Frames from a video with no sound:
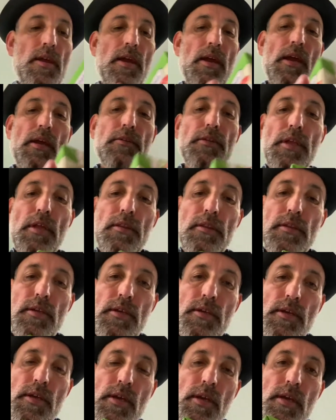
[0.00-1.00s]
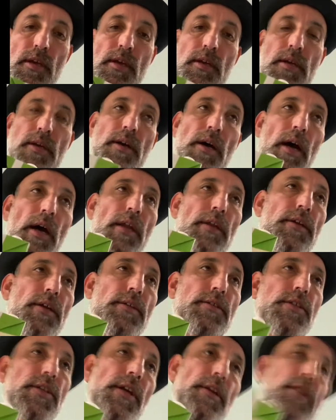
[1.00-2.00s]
And then the onions and